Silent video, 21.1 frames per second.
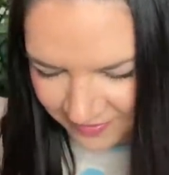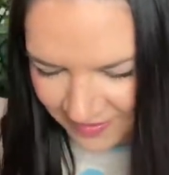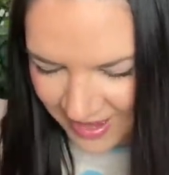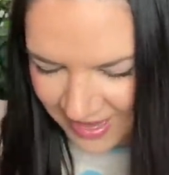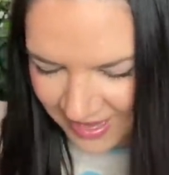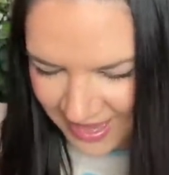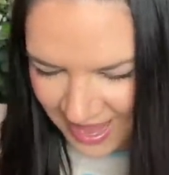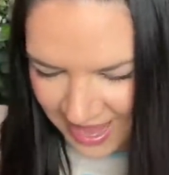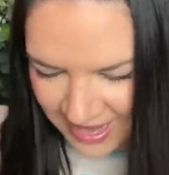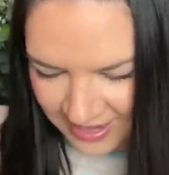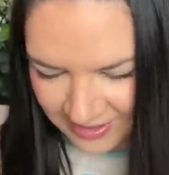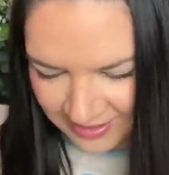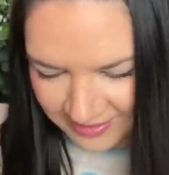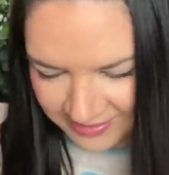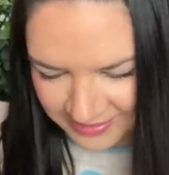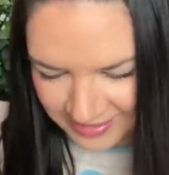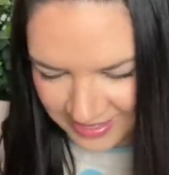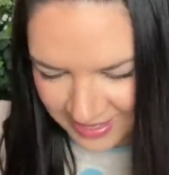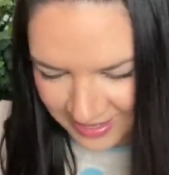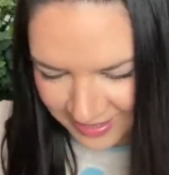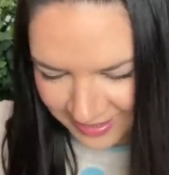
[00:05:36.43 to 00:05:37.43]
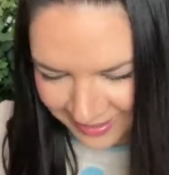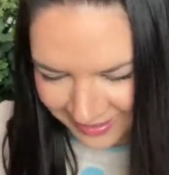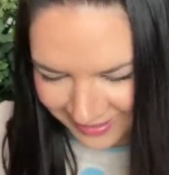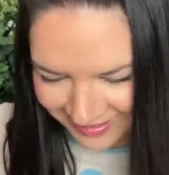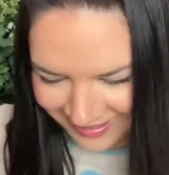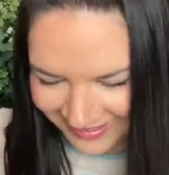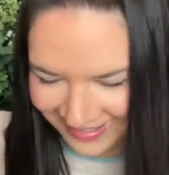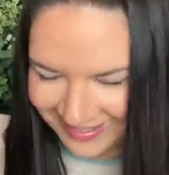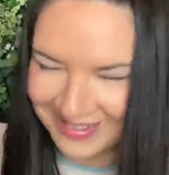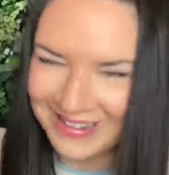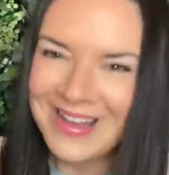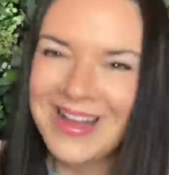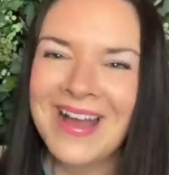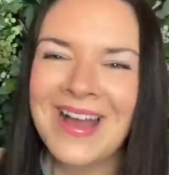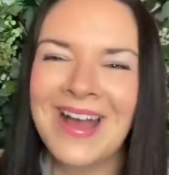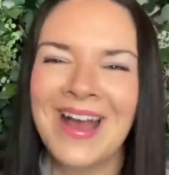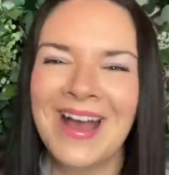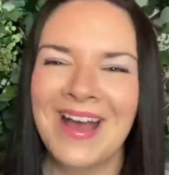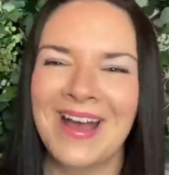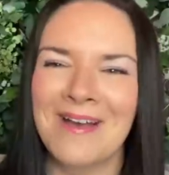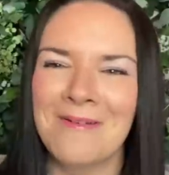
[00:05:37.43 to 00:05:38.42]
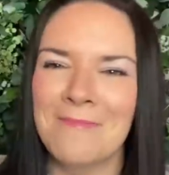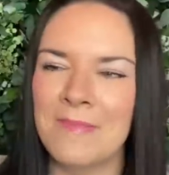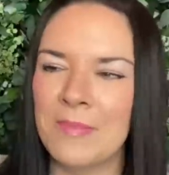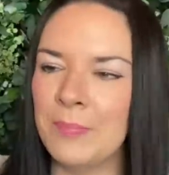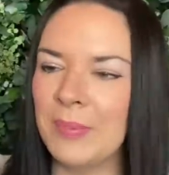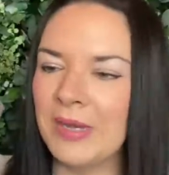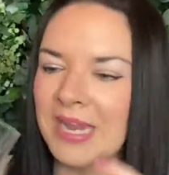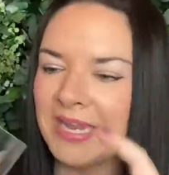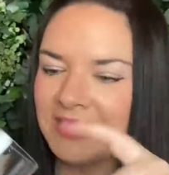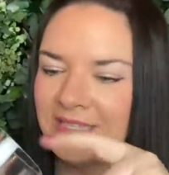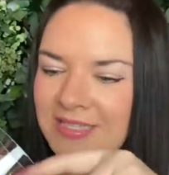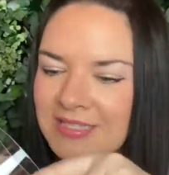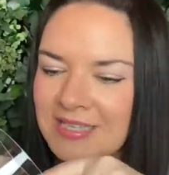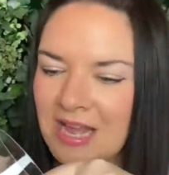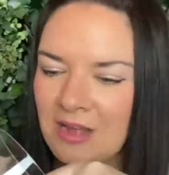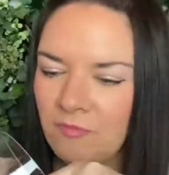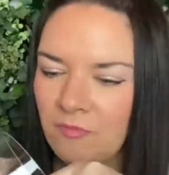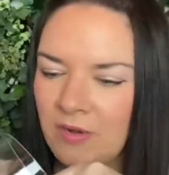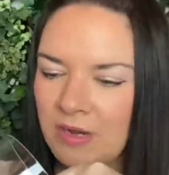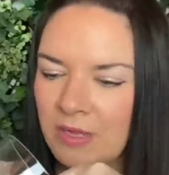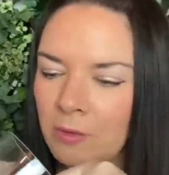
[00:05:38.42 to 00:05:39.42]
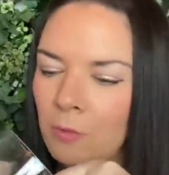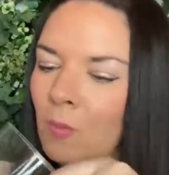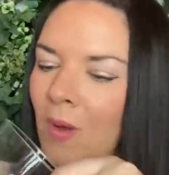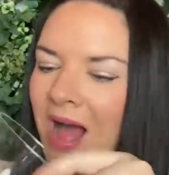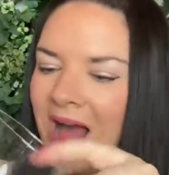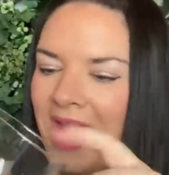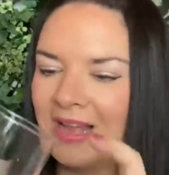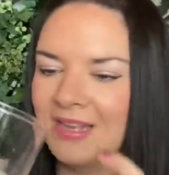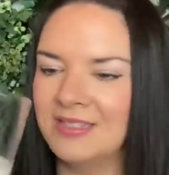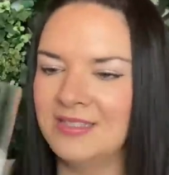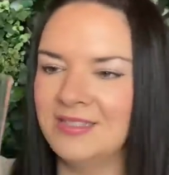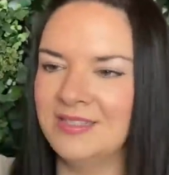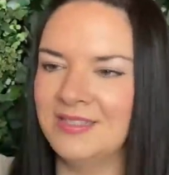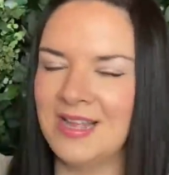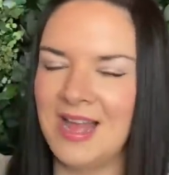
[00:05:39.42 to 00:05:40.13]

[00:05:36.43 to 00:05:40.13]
fake candle, isn't it? but it does have real wax